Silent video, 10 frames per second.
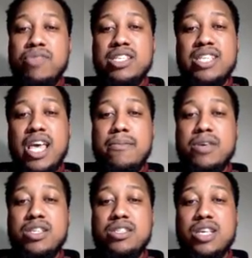His name
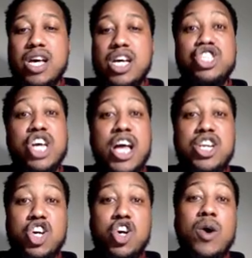is
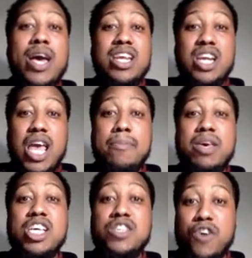John Doe, and the name
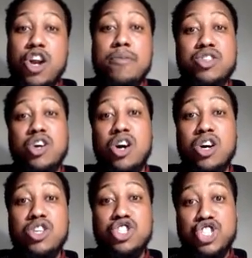of his firm is
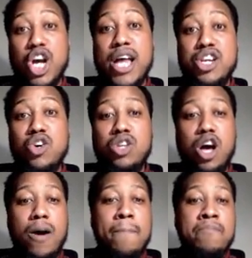called John Doe
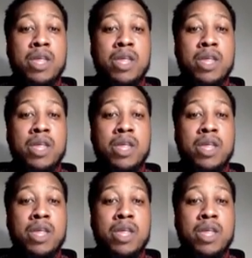Law.